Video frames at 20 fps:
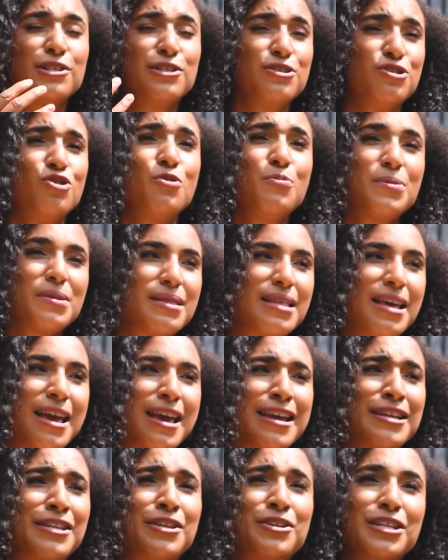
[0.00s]
super
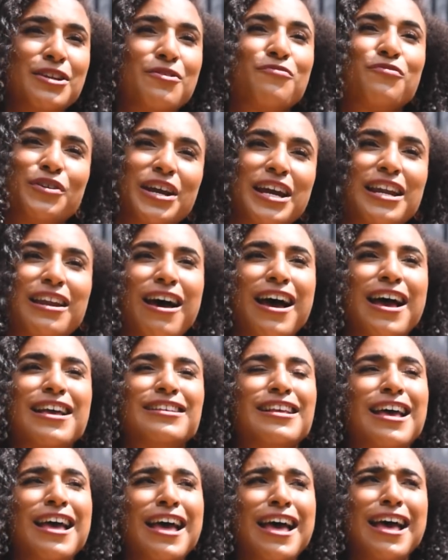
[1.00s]
thick and you didn't
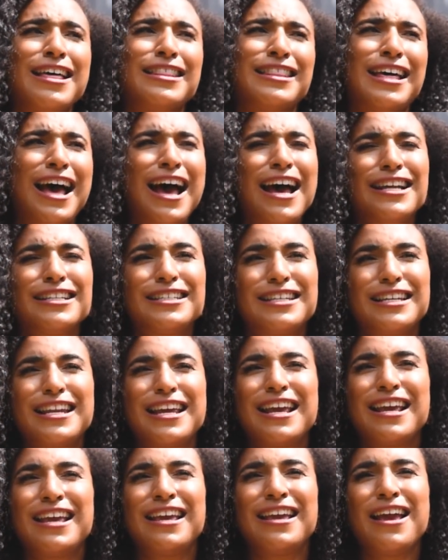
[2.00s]
realize that
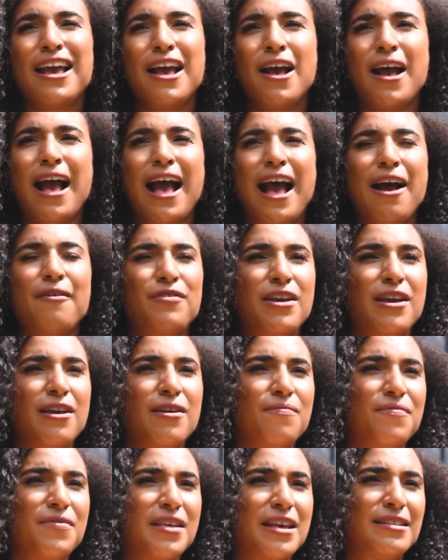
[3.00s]
actually
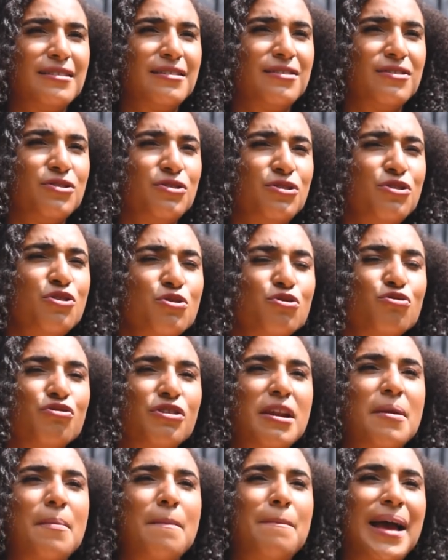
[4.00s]
having this
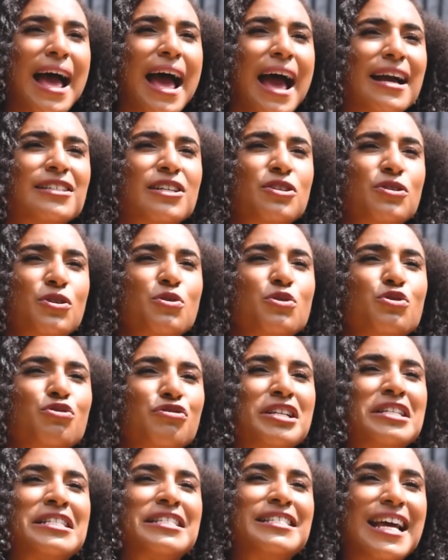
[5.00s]
nutrient packed,
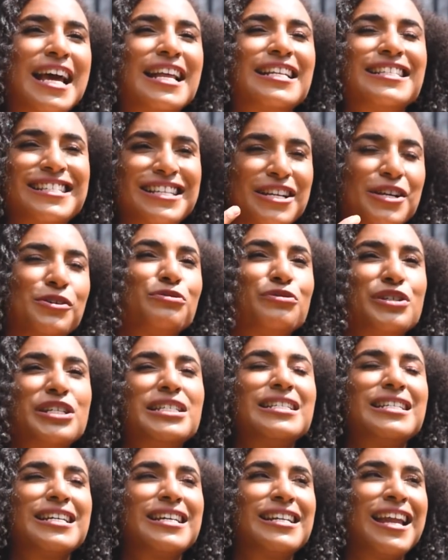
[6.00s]
nutrient dense
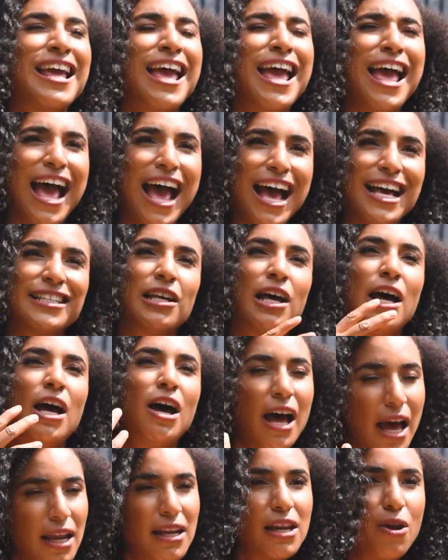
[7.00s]
ingredient has
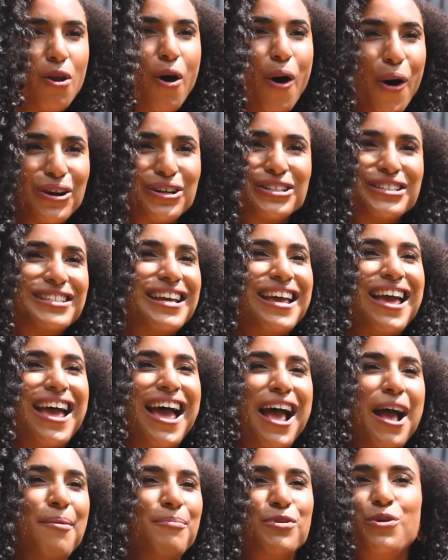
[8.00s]
unlocked
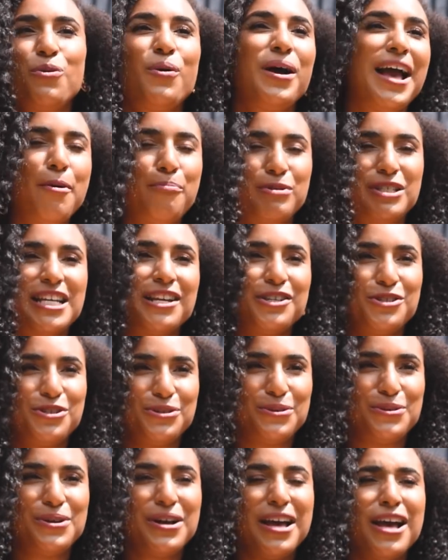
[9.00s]
your hair
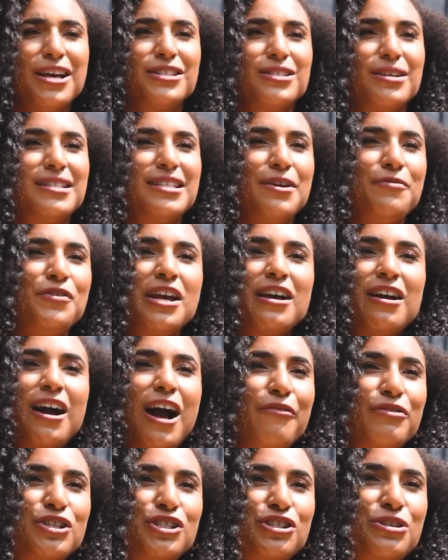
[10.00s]
potential. So I definitely
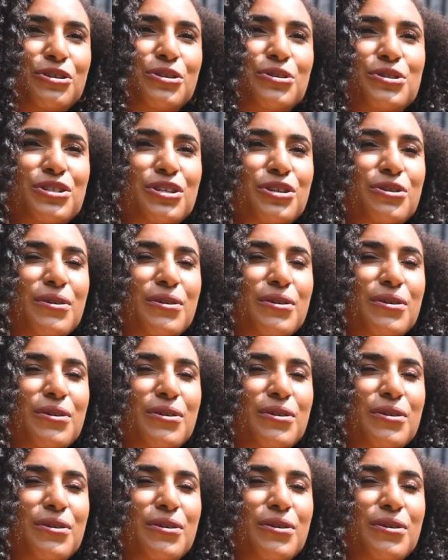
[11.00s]
encourage you to